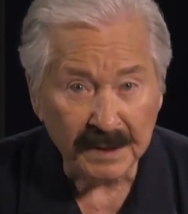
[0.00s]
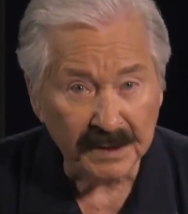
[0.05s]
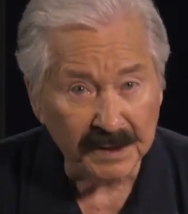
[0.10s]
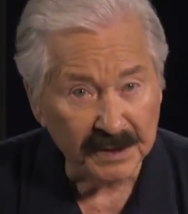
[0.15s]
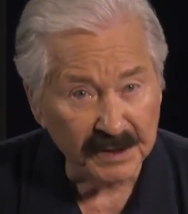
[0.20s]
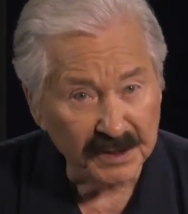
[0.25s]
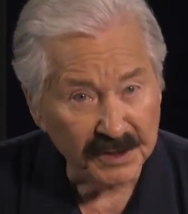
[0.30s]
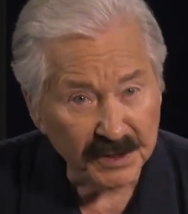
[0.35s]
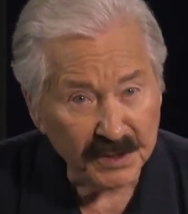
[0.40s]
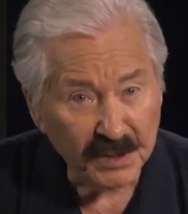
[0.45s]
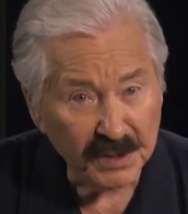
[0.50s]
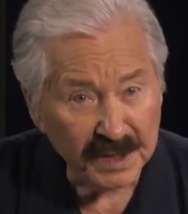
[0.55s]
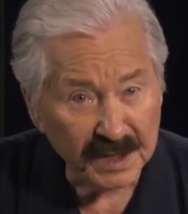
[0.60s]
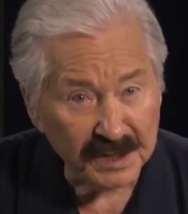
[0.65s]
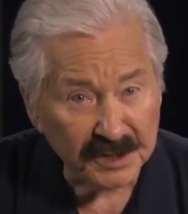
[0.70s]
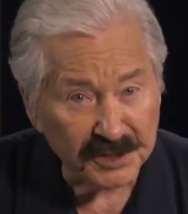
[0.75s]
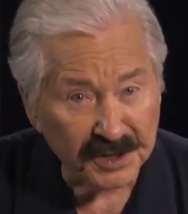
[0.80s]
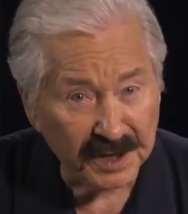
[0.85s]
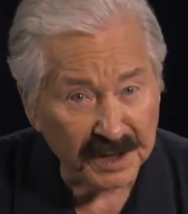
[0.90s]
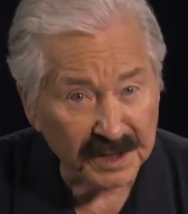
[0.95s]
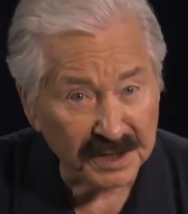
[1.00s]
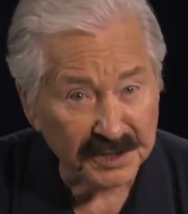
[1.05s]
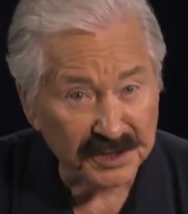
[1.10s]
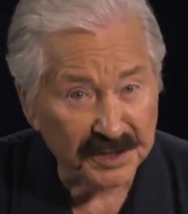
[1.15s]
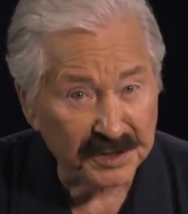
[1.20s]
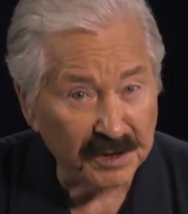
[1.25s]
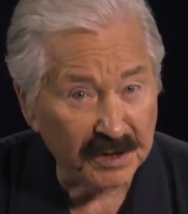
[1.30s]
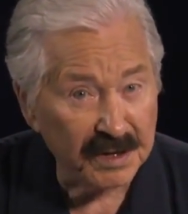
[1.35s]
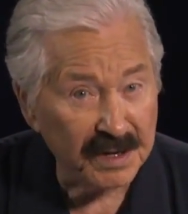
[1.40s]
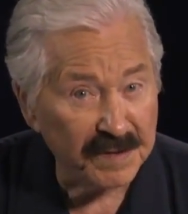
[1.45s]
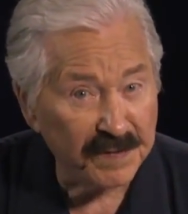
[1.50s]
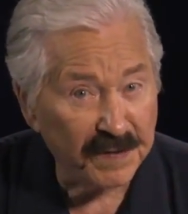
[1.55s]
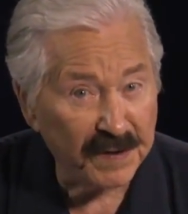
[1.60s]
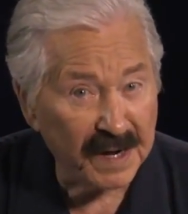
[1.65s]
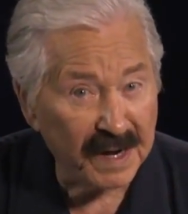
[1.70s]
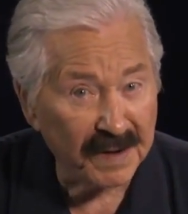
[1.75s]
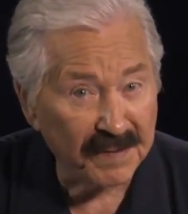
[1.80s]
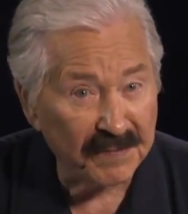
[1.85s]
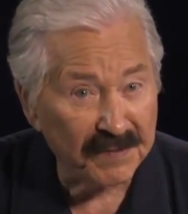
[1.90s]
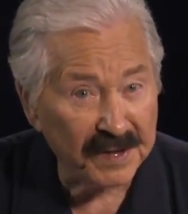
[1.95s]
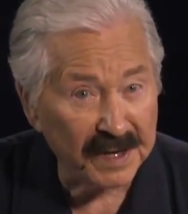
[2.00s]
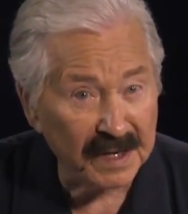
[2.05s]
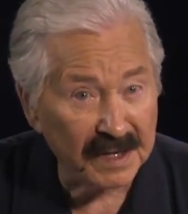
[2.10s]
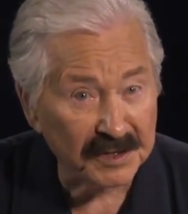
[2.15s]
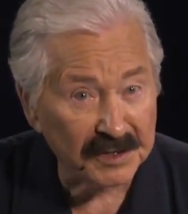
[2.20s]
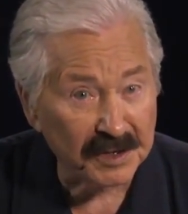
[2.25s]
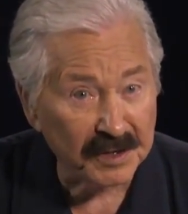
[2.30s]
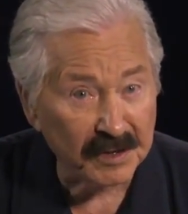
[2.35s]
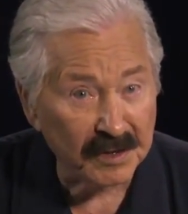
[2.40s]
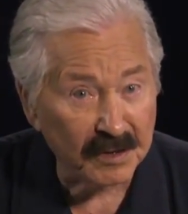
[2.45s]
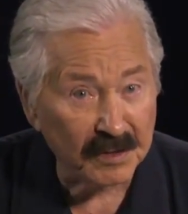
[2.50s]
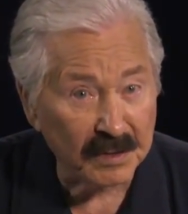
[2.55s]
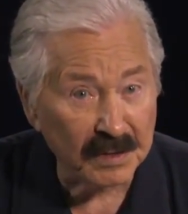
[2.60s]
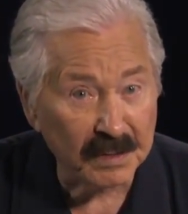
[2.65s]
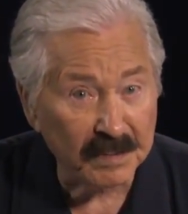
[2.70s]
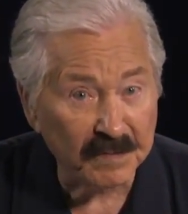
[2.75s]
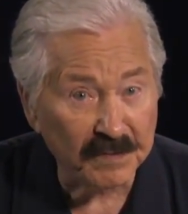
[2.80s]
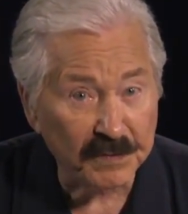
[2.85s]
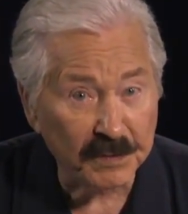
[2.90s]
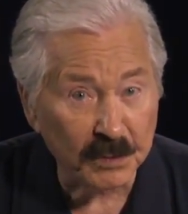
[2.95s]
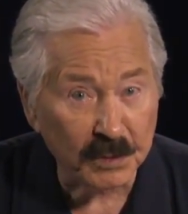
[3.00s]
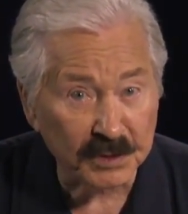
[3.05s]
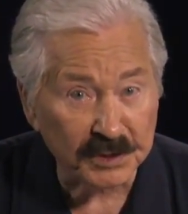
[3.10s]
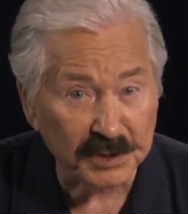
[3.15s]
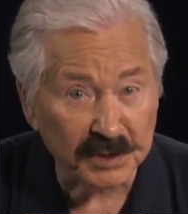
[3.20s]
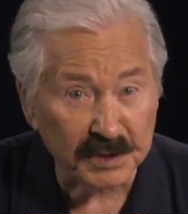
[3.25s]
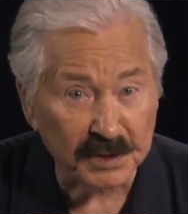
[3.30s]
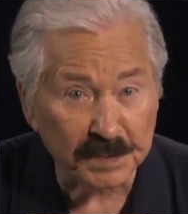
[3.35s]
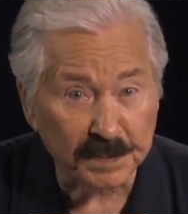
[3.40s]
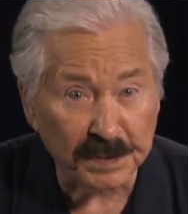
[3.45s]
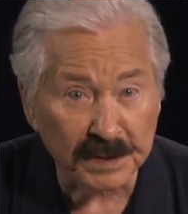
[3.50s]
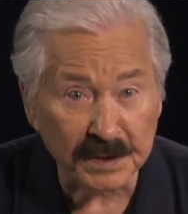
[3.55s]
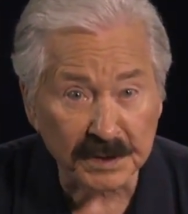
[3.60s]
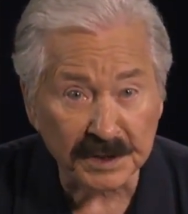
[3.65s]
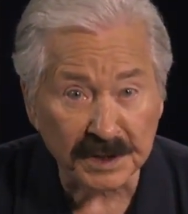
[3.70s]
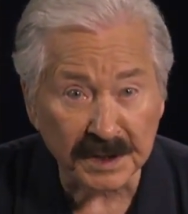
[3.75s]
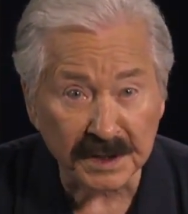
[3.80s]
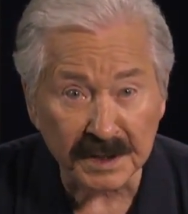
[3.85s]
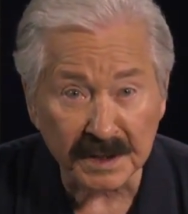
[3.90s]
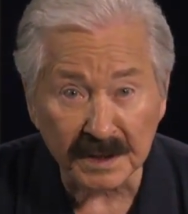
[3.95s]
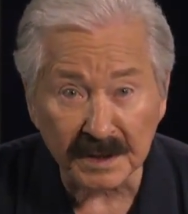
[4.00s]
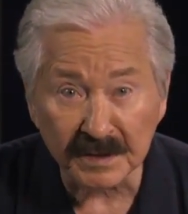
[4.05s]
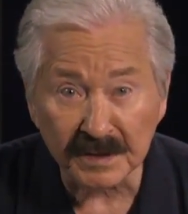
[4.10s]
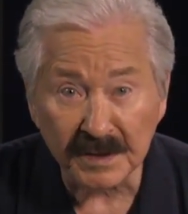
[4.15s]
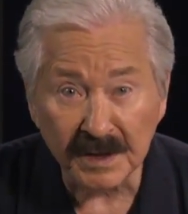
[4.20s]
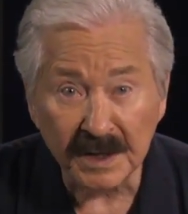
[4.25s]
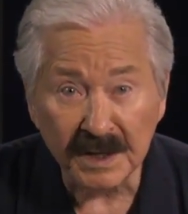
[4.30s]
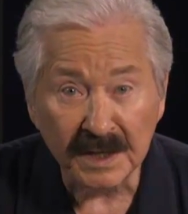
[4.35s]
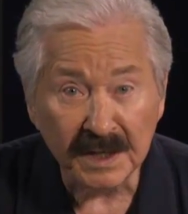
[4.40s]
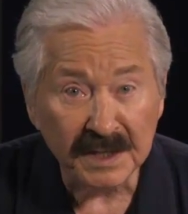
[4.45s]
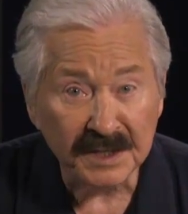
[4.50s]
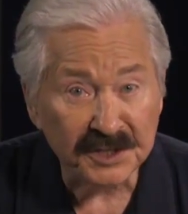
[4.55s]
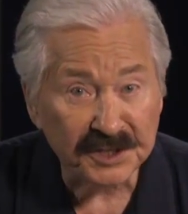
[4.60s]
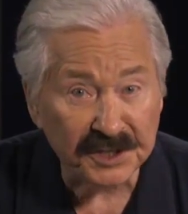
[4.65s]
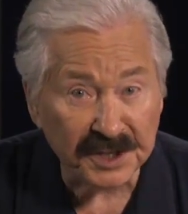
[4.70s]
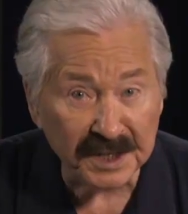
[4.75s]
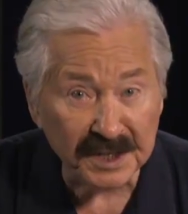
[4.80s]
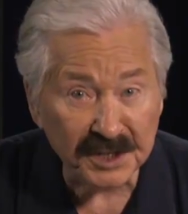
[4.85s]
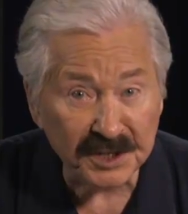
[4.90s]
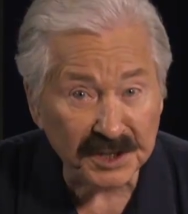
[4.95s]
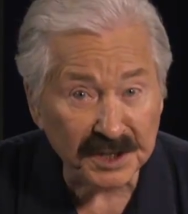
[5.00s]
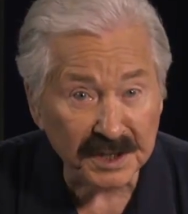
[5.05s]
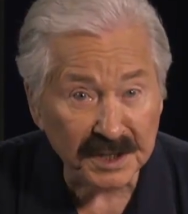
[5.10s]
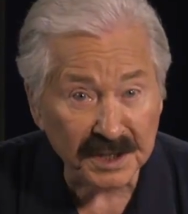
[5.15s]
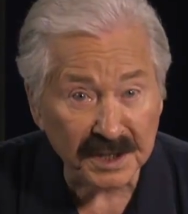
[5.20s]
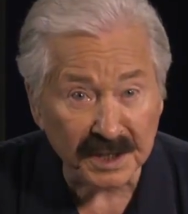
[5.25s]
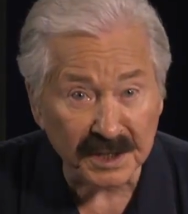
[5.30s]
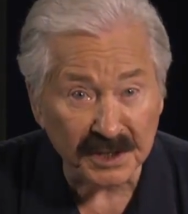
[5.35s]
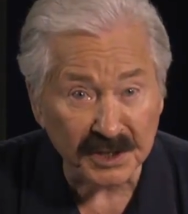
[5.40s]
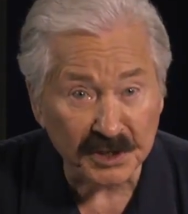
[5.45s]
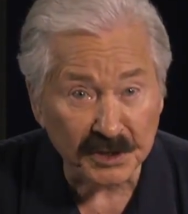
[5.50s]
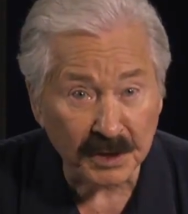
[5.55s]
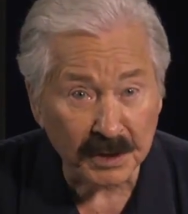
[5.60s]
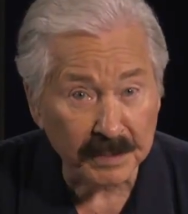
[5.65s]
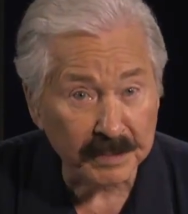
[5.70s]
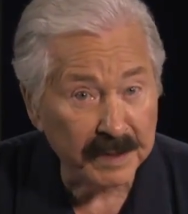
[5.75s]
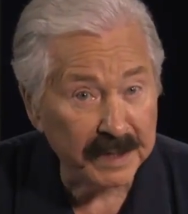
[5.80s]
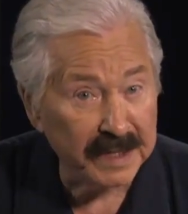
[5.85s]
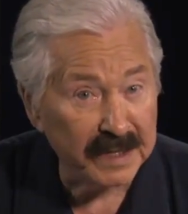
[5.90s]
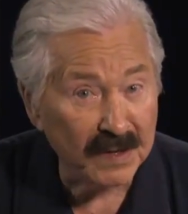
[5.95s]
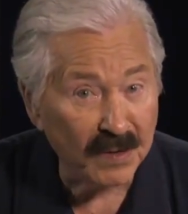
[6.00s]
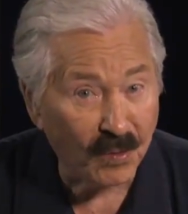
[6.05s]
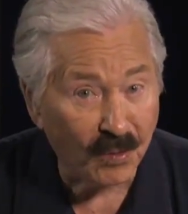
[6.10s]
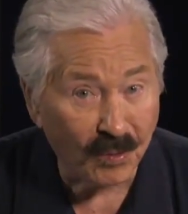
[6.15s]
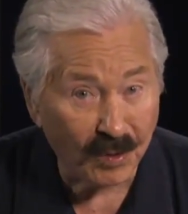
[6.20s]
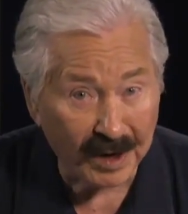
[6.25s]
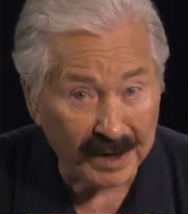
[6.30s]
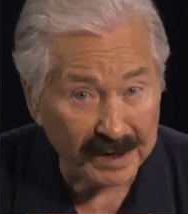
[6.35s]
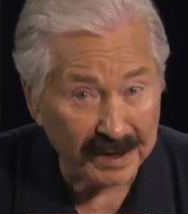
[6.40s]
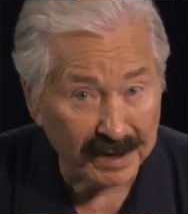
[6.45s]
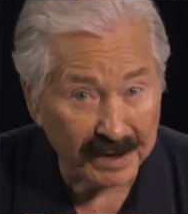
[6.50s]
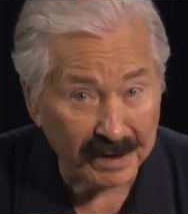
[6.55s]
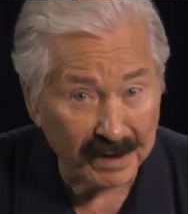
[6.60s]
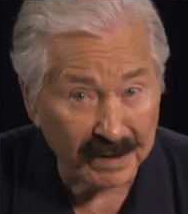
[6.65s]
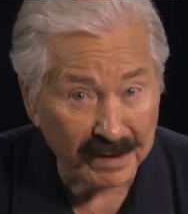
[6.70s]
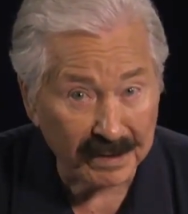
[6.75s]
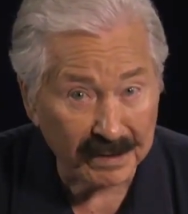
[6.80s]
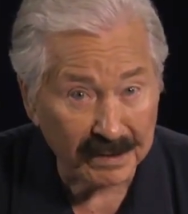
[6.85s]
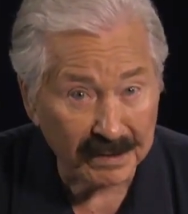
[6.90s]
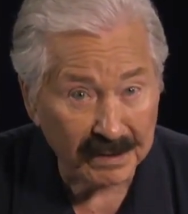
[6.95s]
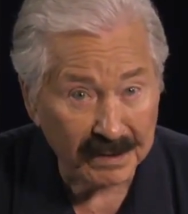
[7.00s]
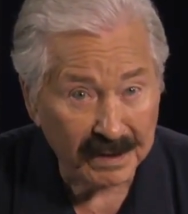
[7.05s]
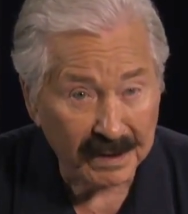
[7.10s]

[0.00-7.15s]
The U.S. has 35,000 armed forces personnel stationed in Germany right now.